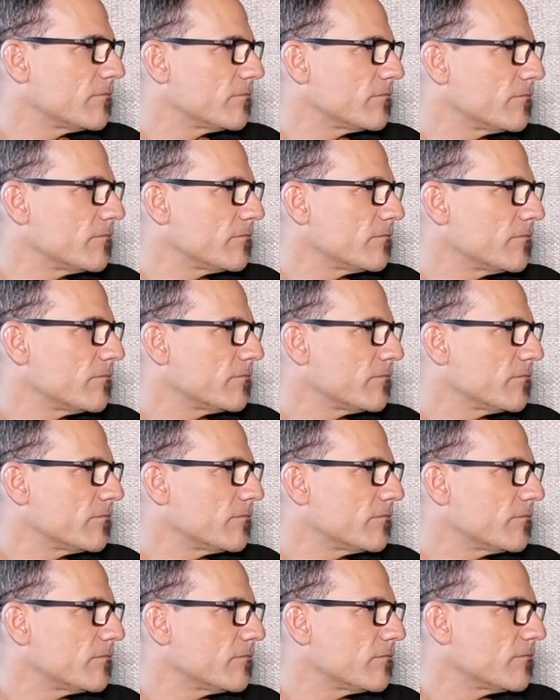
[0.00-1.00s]

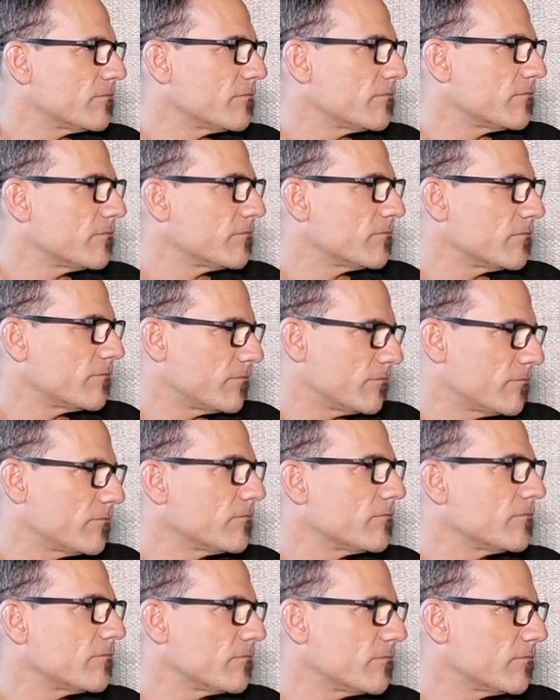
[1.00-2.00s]

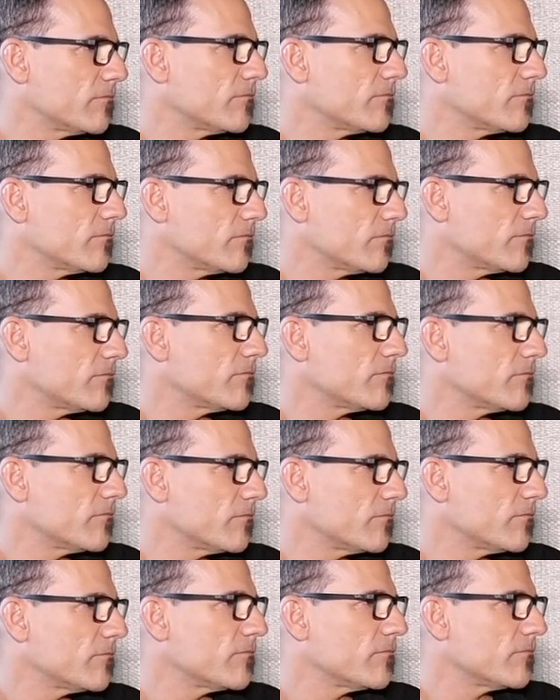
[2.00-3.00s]

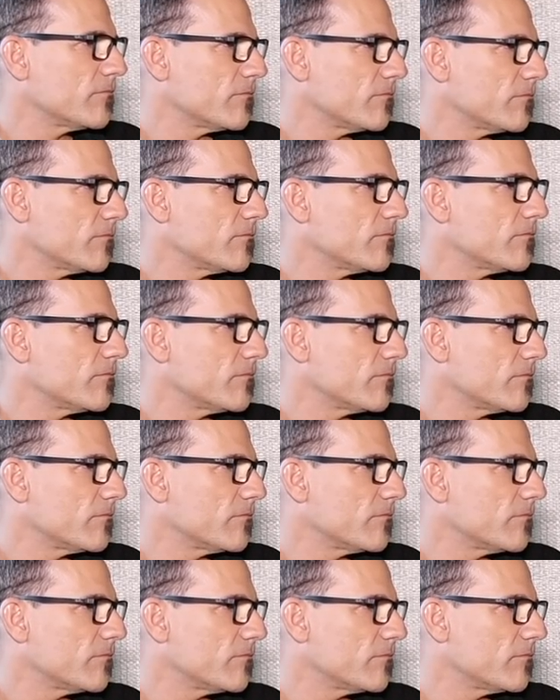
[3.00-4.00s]

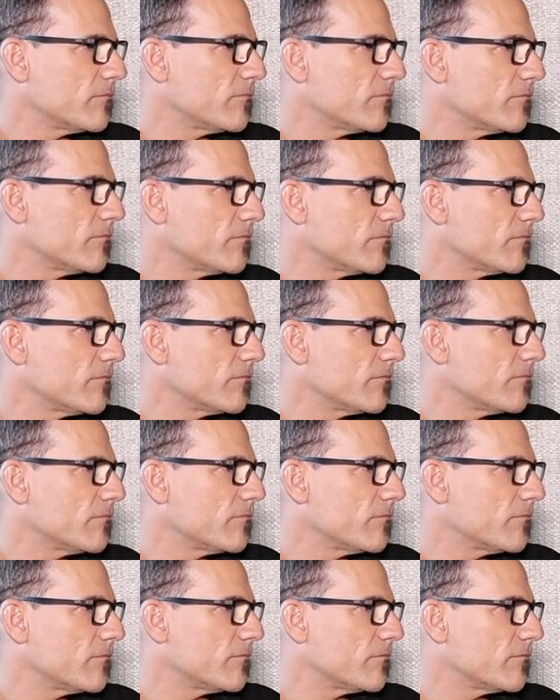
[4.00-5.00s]

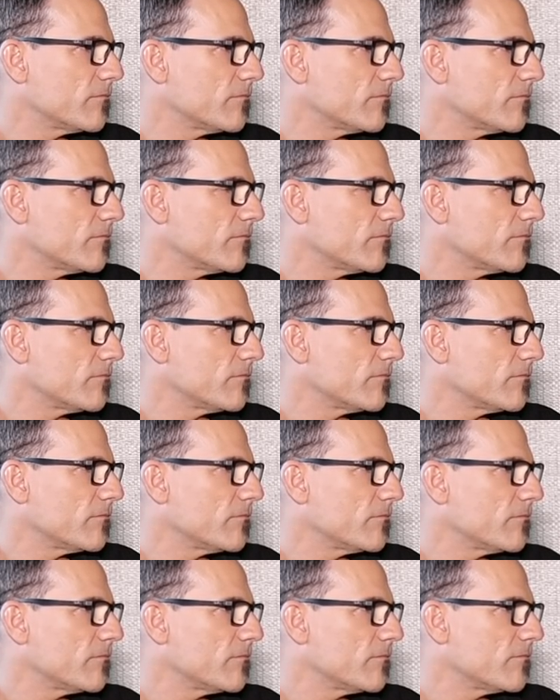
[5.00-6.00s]

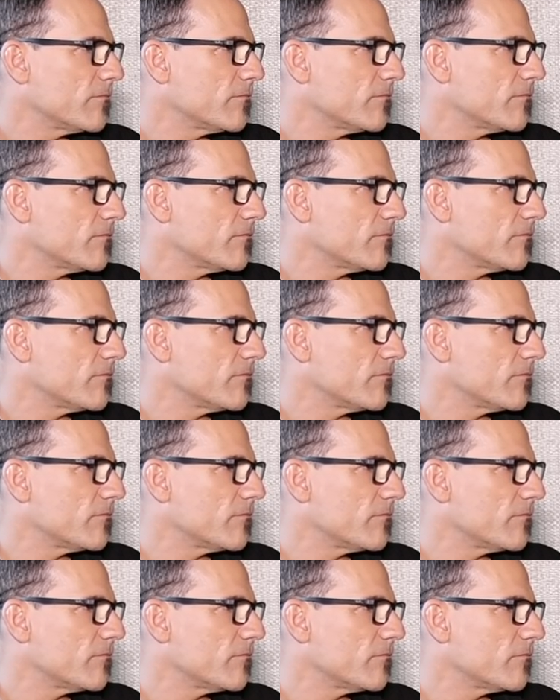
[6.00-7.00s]

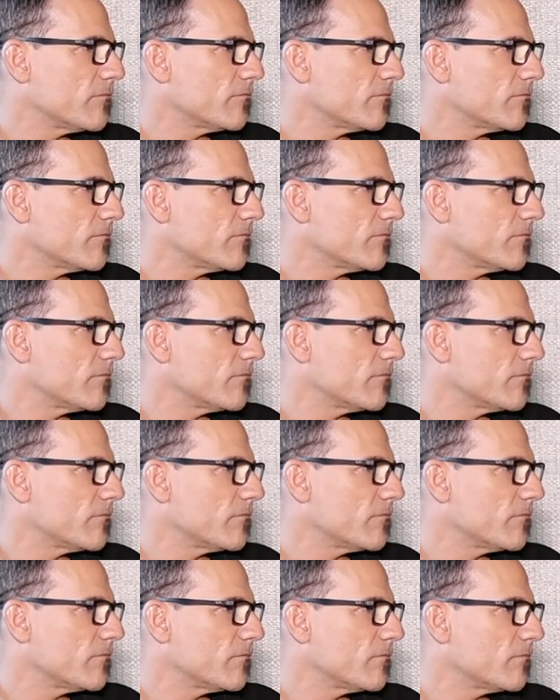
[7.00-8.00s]
No words are spoken by the person on screen.